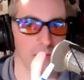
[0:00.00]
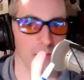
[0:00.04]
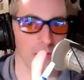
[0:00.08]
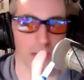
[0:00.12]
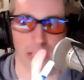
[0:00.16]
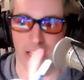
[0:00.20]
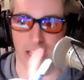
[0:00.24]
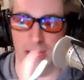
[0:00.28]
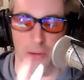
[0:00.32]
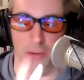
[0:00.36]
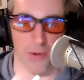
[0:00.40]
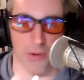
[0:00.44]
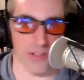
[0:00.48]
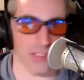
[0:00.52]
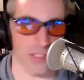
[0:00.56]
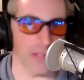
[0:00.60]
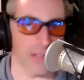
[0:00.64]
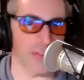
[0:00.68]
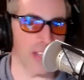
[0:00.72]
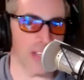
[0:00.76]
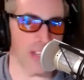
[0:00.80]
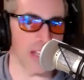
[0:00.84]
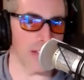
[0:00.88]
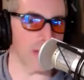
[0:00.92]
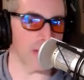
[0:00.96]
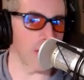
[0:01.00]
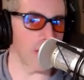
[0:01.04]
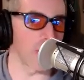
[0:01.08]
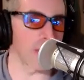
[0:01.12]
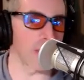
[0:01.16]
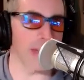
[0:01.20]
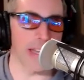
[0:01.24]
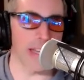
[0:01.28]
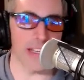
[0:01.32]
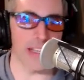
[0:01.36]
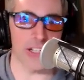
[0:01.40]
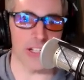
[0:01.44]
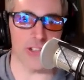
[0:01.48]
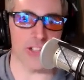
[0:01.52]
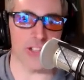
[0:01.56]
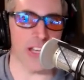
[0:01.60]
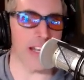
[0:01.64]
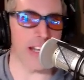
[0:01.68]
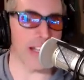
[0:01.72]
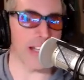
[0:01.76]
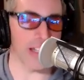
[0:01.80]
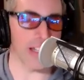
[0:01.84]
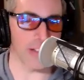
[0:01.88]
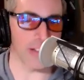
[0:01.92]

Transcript: the keywords of keto, ketogenic,